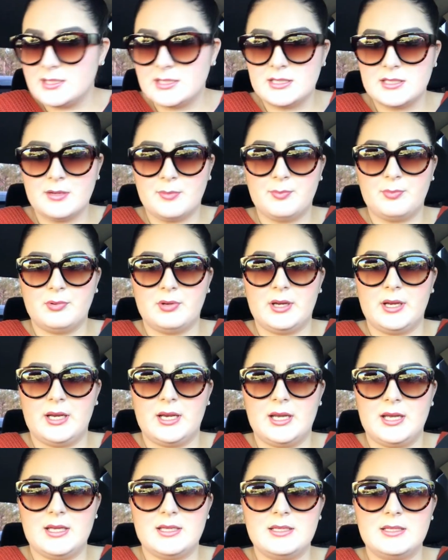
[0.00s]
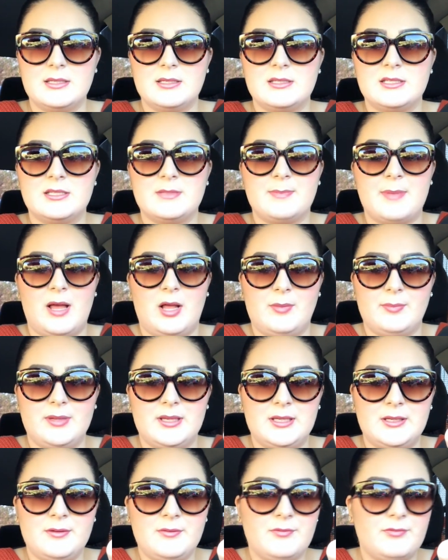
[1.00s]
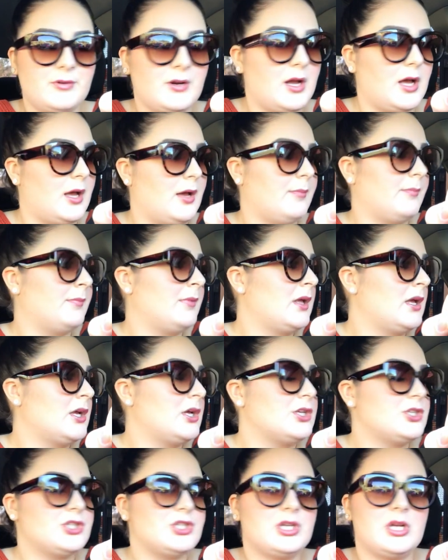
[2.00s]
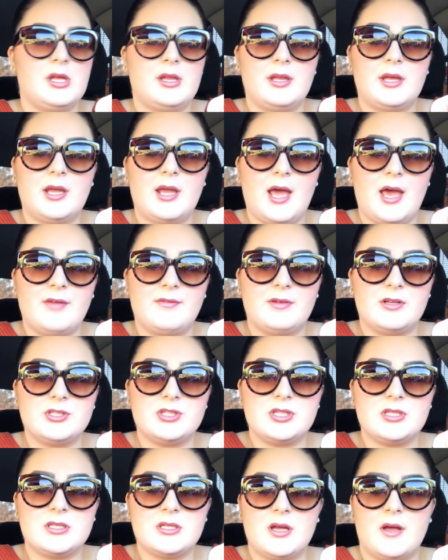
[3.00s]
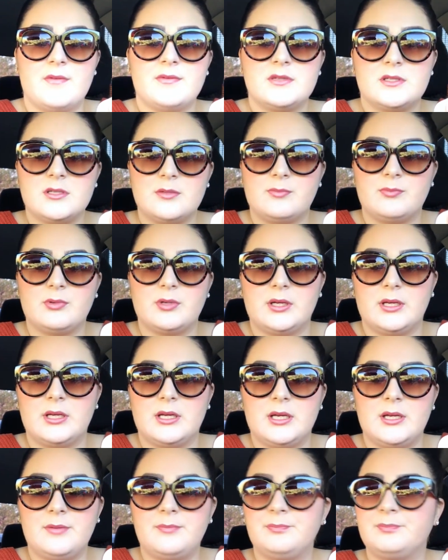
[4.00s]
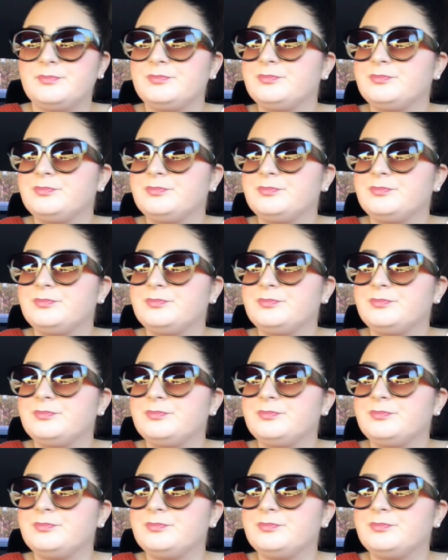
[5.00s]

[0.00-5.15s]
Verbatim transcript: Sabrina Spellman from Chilling Adventures of Sabrina.